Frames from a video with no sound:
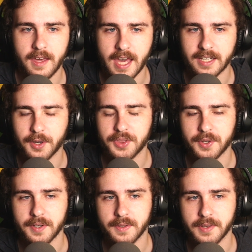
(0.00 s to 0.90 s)
And
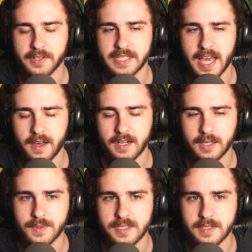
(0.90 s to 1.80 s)
Gowther looked down and he
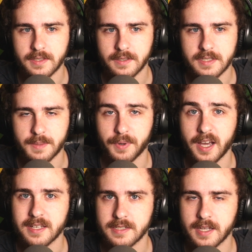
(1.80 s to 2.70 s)
was
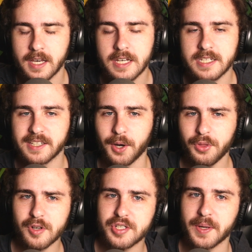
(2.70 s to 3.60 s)
surprised. See,
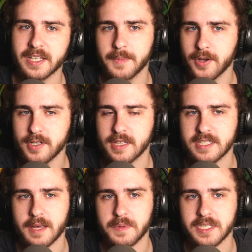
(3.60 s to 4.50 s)
Gowther's showing emotion
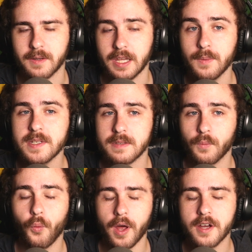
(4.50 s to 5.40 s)
this episode. He was
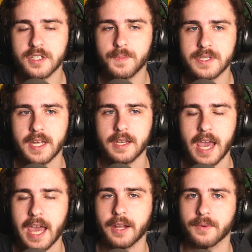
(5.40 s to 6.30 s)
100%
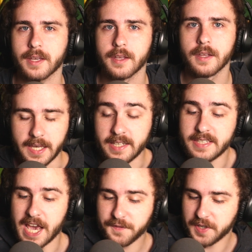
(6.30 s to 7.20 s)
angry. He
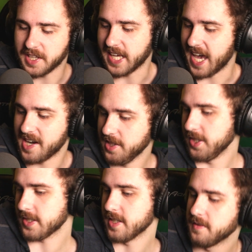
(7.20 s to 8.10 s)
definitely had a
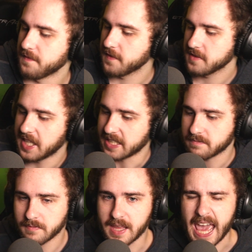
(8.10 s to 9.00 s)
look of, like,
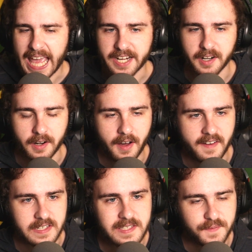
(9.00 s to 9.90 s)
anger
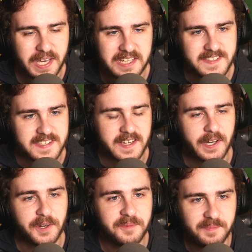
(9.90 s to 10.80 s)
on his face.
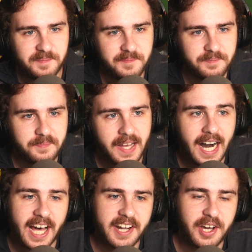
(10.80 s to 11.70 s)
So,
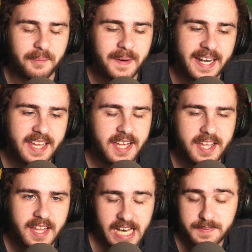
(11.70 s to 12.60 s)
I don't know. But
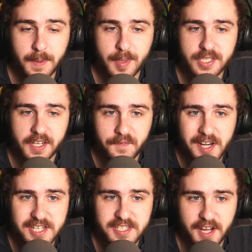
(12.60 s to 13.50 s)
that's pretty much going to
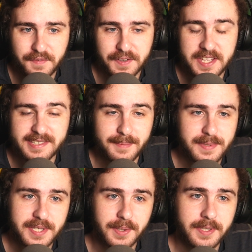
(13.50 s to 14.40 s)
finish us off for this
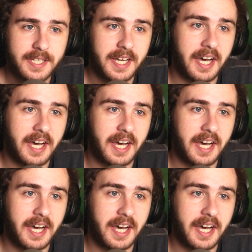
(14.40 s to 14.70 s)
episode.